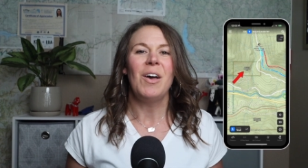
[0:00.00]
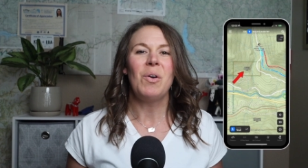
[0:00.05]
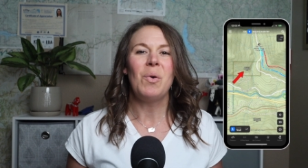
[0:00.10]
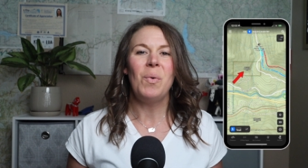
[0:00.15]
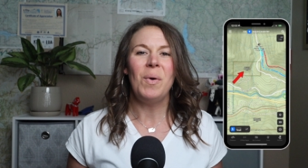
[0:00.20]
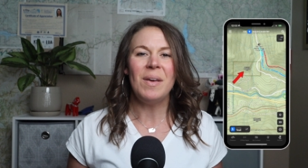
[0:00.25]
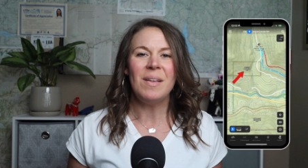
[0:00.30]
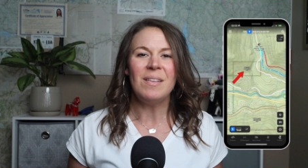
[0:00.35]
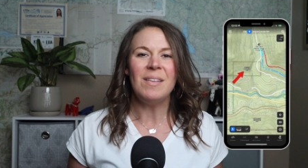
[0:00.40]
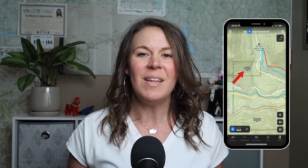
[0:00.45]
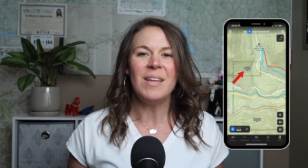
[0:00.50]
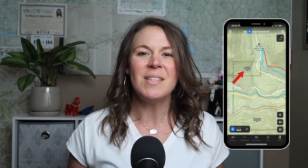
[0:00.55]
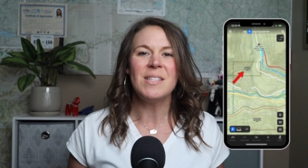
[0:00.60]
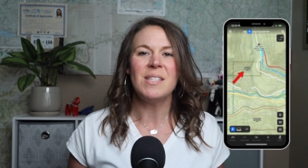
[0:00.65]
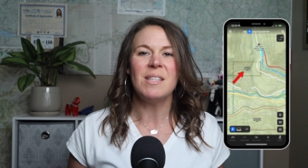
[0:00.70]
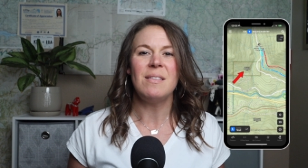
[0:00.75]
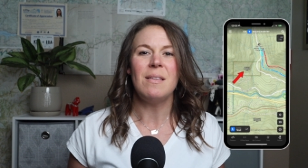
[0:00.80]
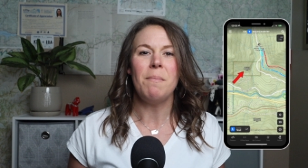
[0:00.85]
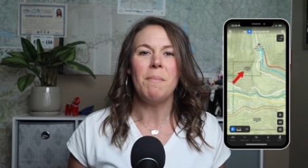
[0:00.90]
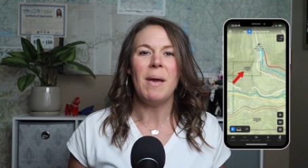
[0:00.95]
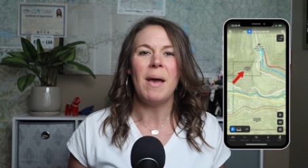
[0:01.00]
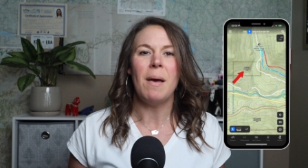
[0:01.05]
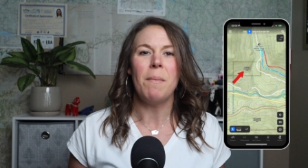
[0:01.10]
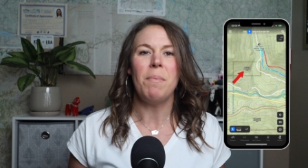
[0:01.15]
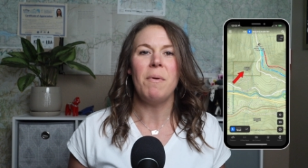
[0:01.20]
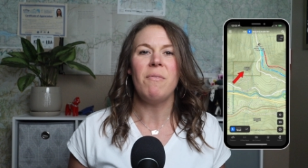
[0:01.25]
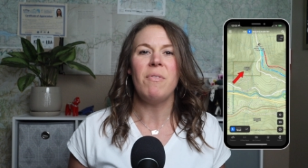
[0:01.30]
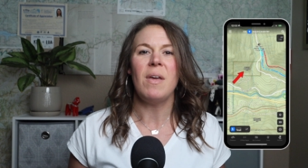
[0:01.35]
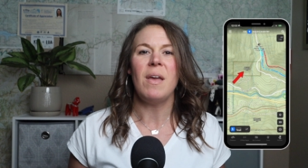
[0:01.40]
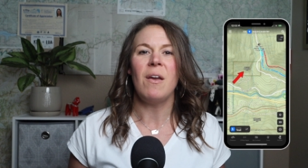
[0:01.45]
A quick glance at the
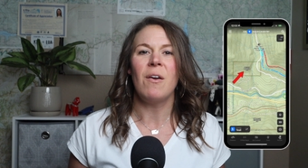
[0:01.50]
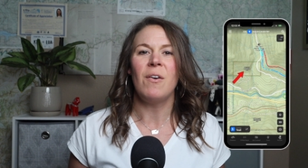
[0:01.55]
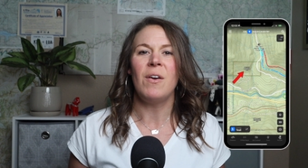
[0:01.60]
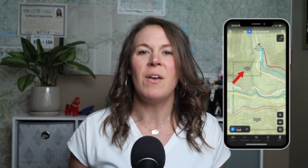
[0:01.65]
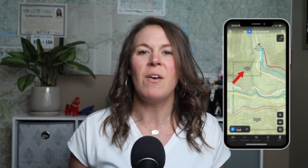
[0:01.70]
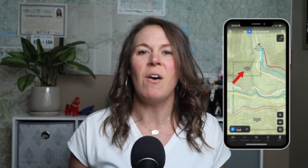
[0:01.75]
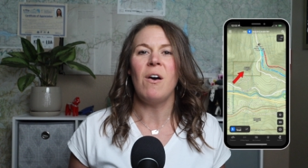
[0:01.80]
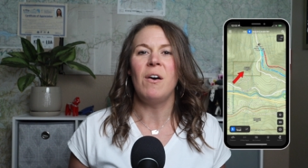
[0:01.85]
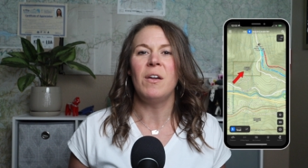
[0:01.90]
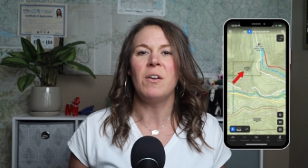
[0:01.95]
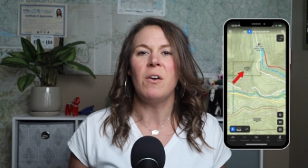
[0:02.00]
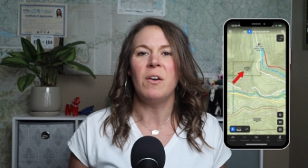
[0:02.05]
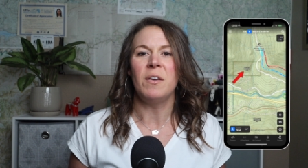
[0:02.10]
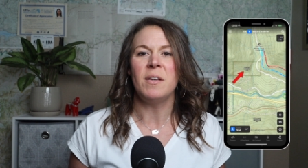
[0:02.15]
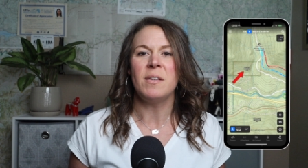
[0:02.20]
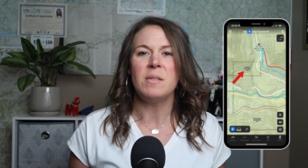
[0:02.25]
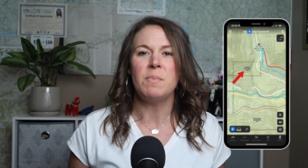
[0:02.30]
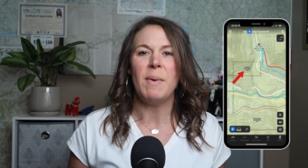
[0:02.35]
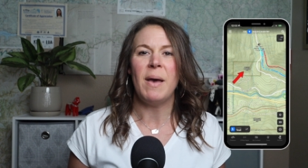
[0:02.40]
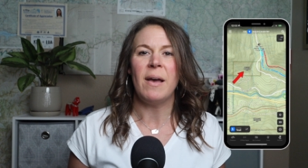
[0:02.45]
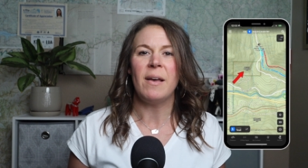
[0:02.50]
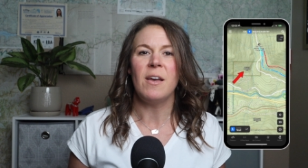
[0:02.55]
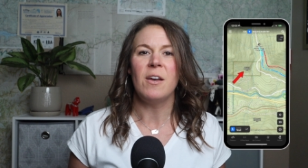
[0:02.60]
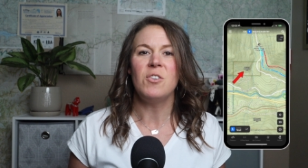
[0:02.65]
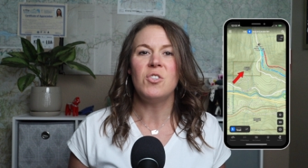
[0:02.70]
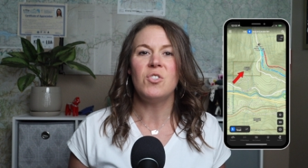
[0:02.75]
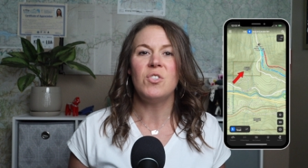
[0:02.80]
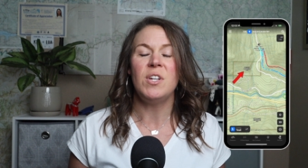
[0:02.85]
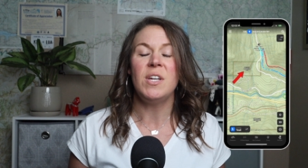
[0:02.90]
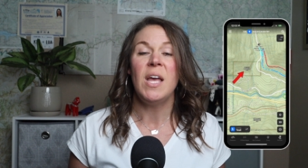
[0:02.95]
map of the area on onX
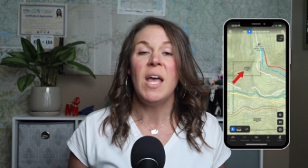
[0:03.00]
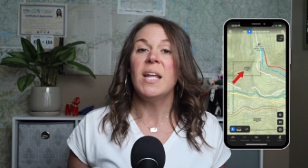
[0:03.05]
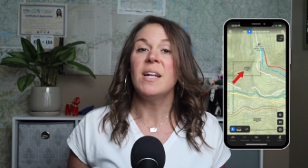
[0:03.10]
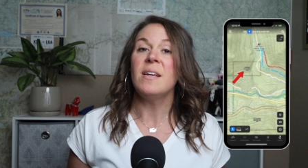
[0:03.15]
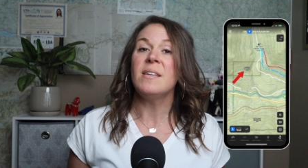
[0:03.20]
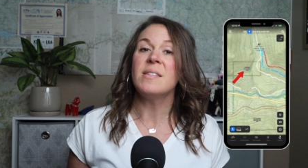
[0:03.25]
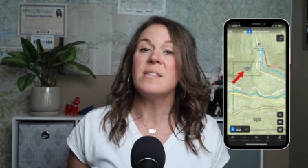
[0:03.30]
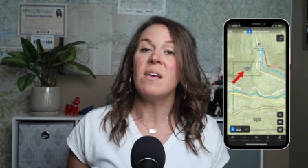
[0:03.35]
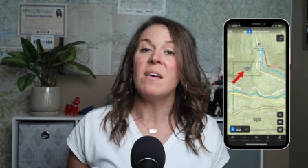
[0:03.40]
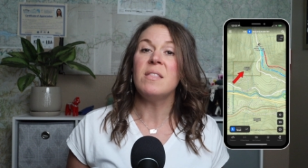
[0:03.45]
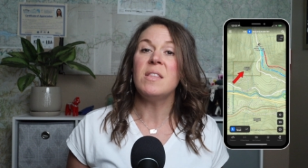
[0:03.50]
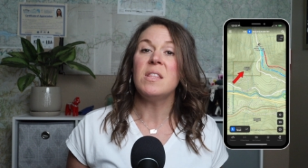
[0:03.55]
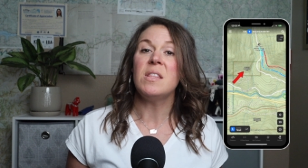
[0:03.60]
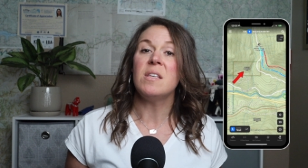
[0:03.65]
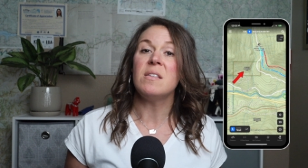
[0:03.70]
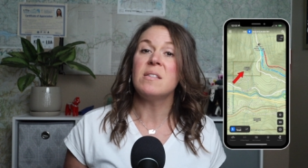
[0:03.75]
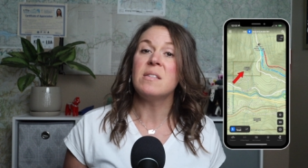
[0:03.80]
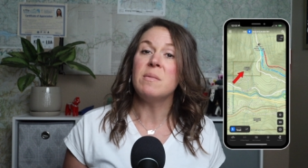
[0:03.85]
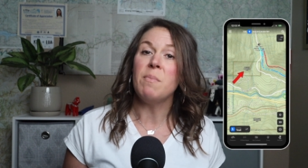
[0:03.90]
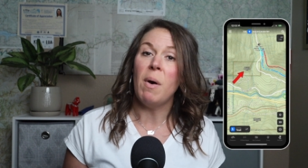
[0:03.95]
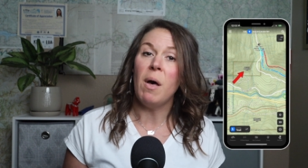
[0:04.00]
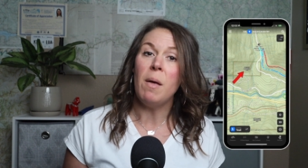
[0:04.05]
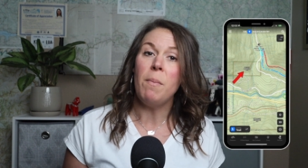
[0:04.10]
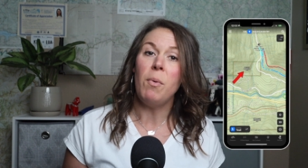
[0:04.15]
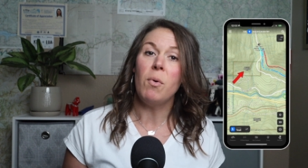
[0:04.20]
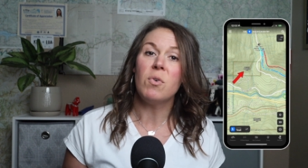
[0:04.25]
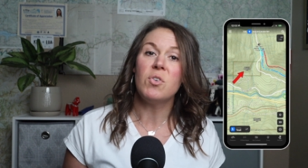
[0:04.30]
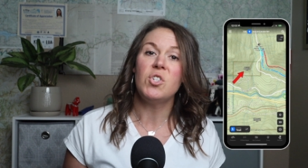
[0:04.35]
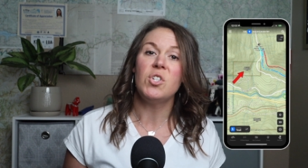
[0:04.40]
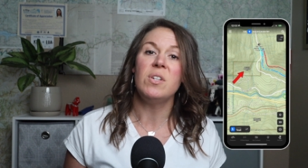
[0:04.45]
Backcountry, and I saw that this small
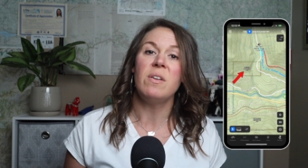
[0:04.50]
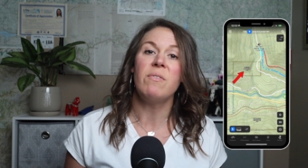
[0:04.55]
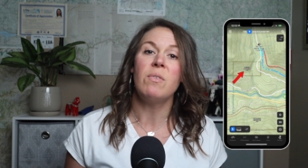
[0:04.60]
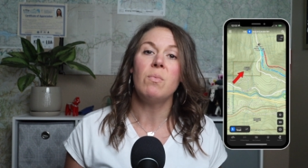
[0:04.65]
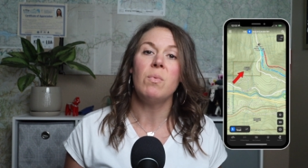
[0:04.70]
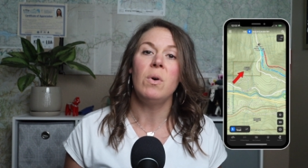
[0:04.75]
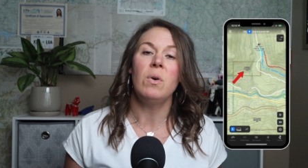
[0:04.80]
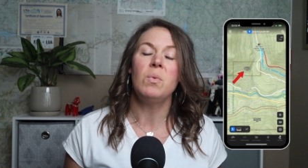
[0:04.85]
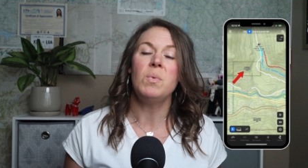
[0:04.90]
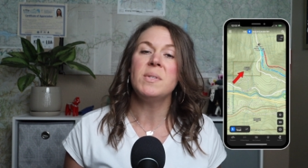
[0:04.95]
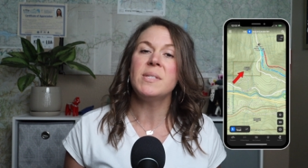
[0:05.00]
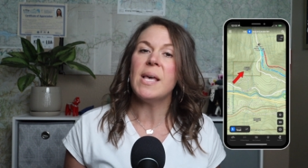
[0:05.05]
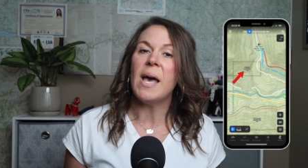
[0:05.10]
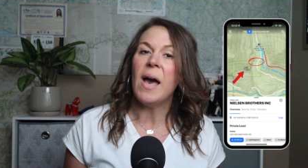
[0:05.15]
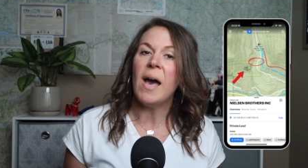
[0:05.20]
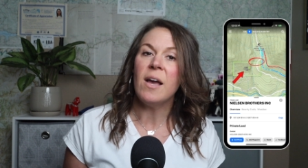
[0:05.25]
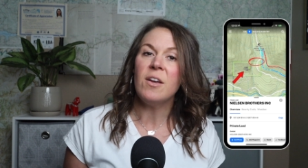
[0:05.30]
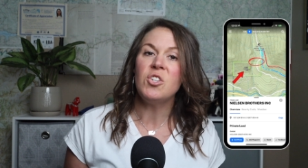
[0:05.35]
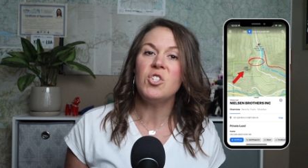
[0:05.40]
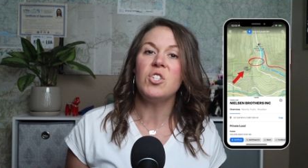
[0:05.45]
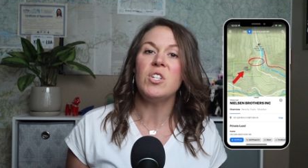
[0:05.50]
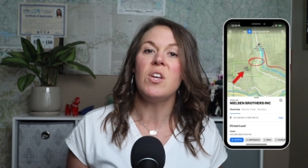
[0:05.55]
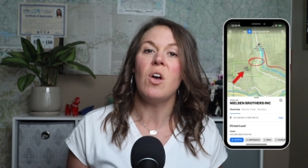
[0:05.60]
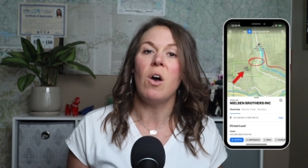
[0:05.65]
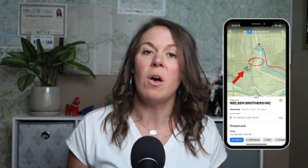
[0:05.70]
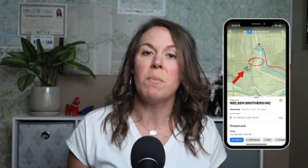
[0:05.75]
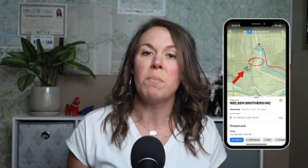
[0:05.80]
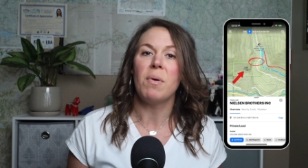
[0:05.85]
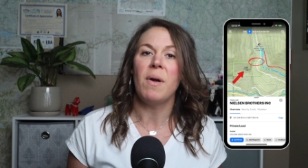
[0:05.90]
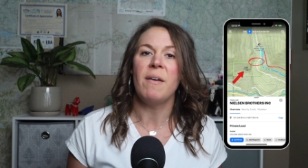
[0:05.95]
portion of the road was actually
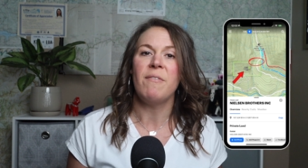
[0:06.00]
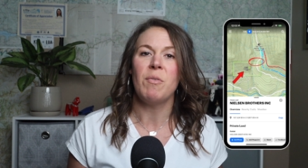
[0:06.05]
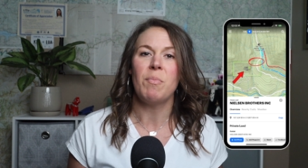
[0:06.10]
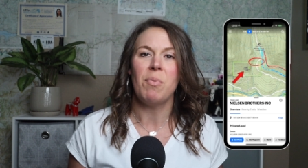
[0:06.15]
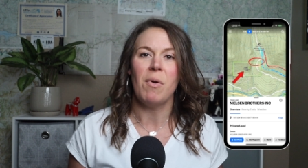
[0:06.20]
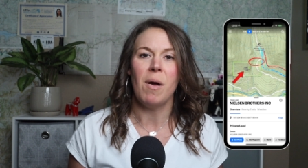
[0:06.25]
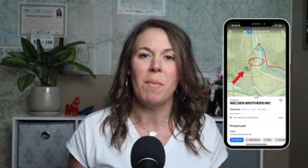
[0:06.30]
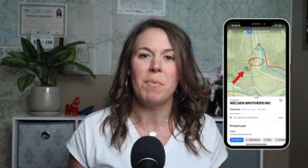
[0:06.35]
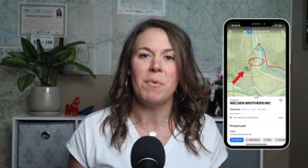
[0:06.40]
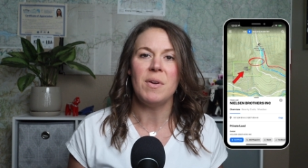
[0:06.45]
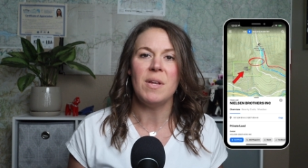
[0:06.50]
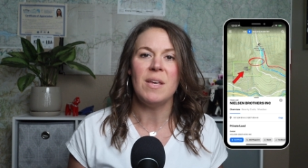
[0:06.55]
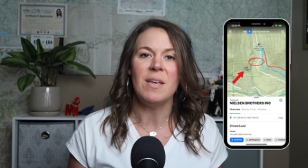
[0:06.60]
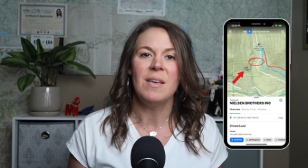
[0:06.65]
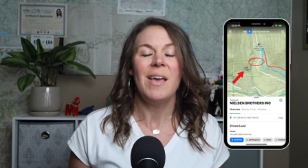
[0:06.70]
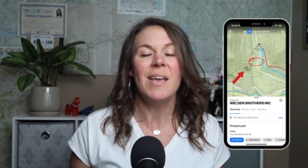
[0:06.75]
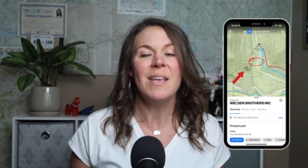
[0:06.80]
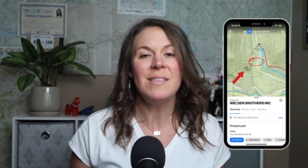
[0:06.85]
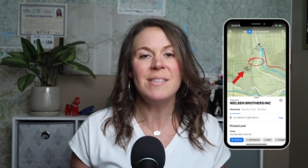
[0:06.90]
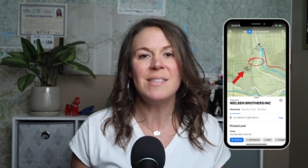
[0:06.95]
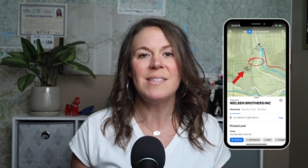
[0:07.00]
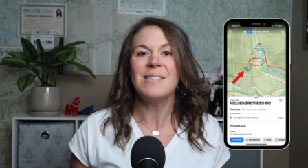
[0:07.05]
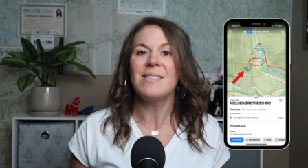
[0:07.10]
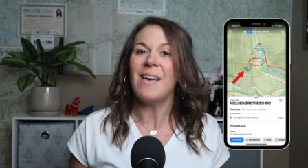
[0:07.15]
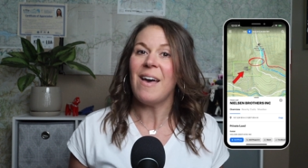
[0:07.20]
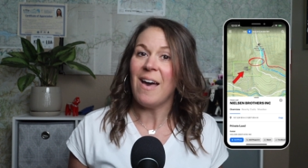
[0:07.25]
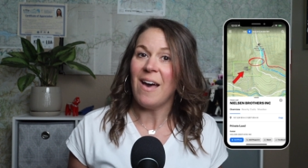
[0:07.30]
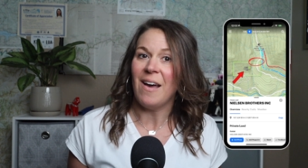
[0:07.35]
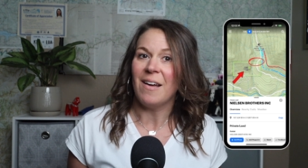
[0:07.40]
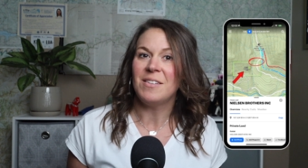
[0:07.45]
on private property, hence
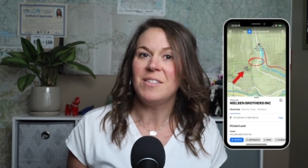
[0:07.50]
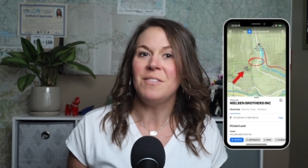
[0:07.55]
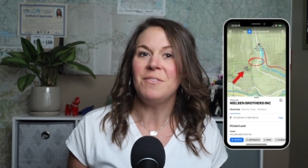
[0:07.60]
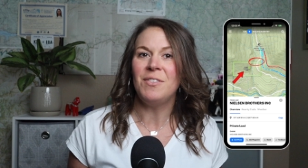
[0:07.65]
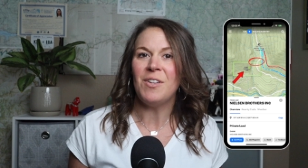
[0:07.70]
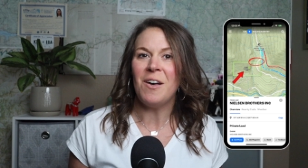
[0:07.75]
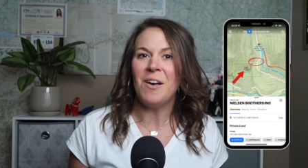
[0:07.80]
the active